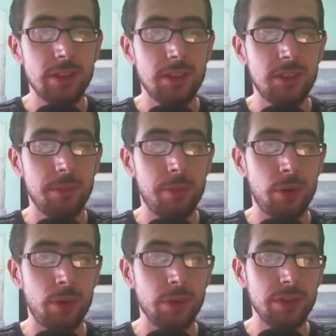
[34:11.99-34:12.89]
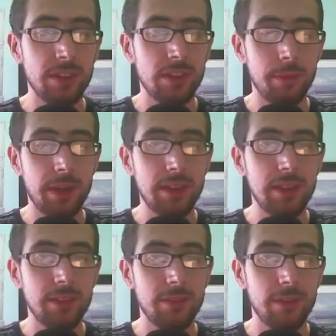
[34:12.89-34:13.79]
support and
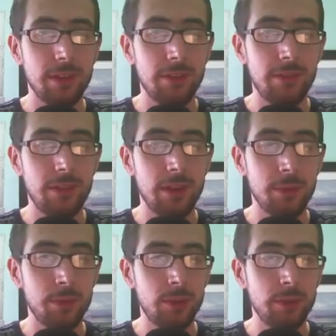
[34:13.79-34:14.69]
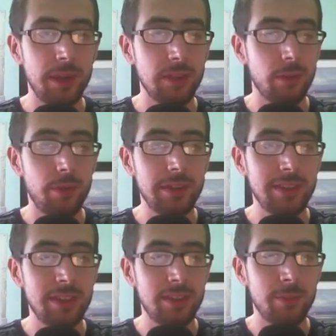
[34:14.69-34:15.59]
stability of an Ubuntu-based operating
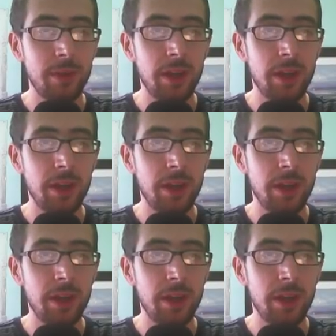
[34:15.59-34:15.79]
system,